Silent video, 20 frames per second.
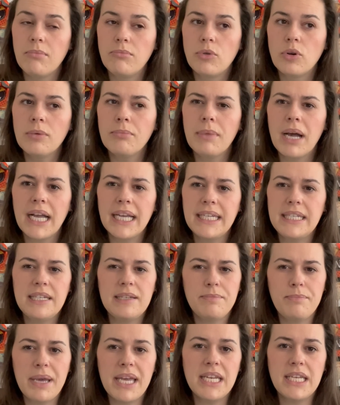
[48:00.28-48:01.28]
more
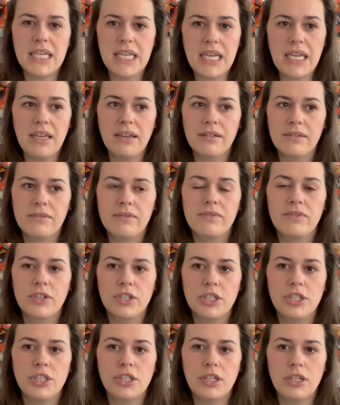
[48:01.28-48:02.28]
mind-bendy for
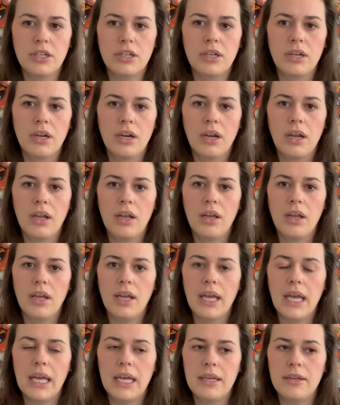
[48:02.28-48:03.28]
sure.
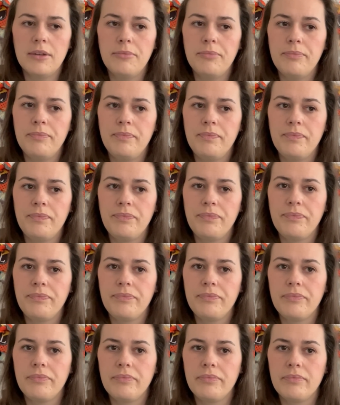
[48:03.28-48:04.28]

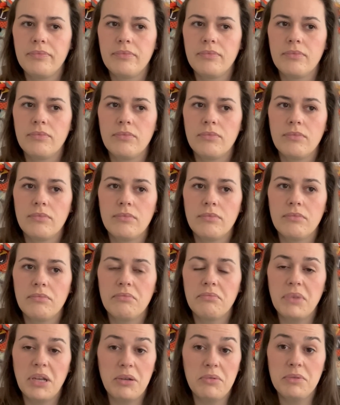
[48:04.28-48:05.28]

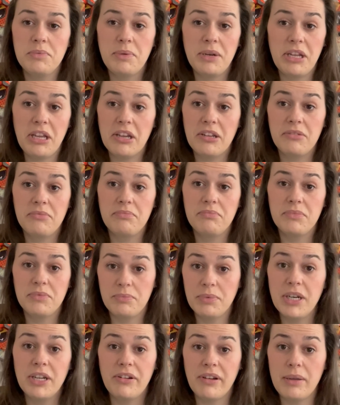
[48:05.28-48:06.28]
It was pretty good,
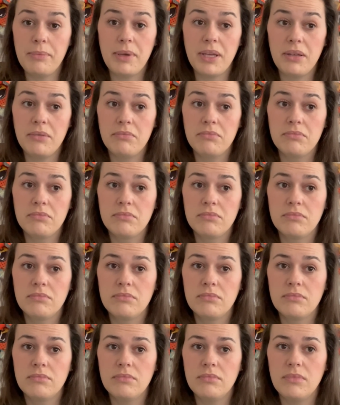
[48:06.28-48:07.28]
pretty creepy
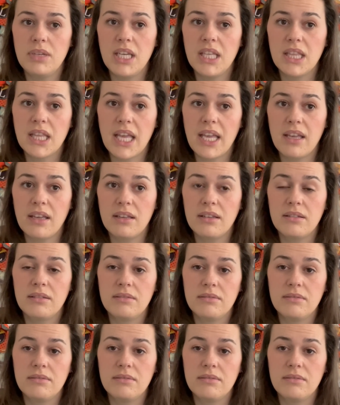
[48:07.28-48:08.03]
in like a